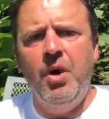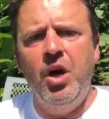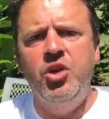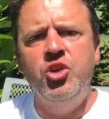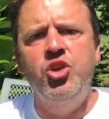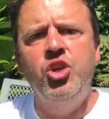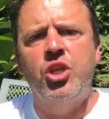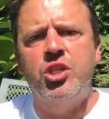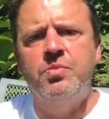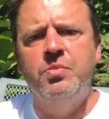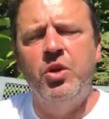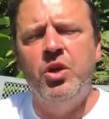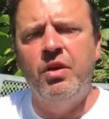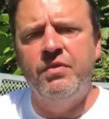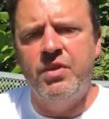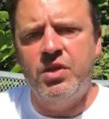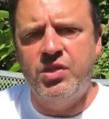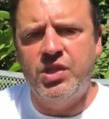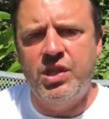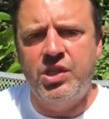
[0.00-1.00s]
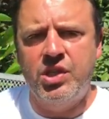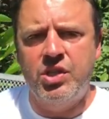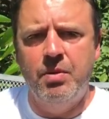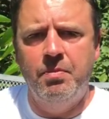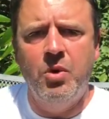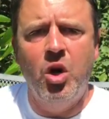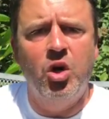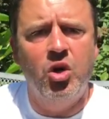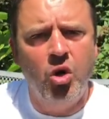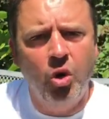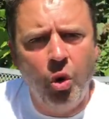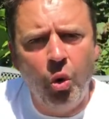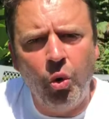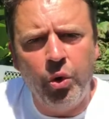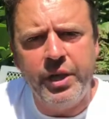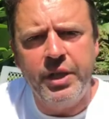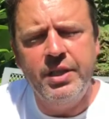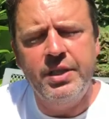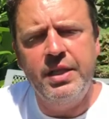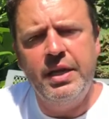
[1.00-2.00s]
adjustment of the system
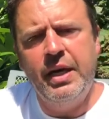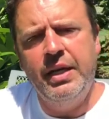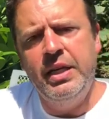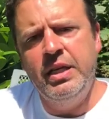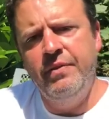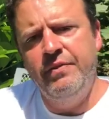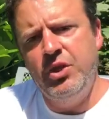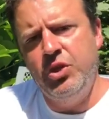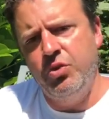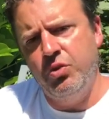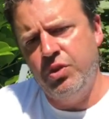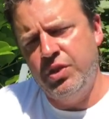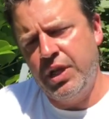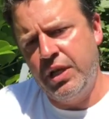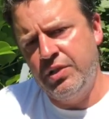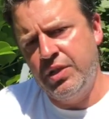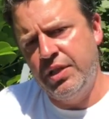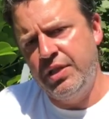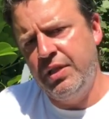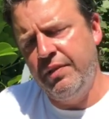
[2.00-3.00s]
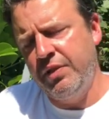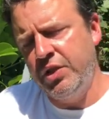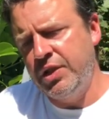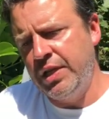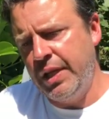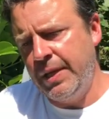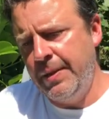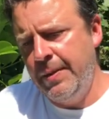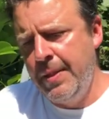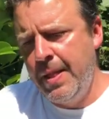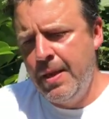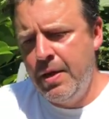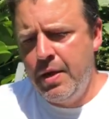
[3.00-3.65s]
according to that individual sensitivity.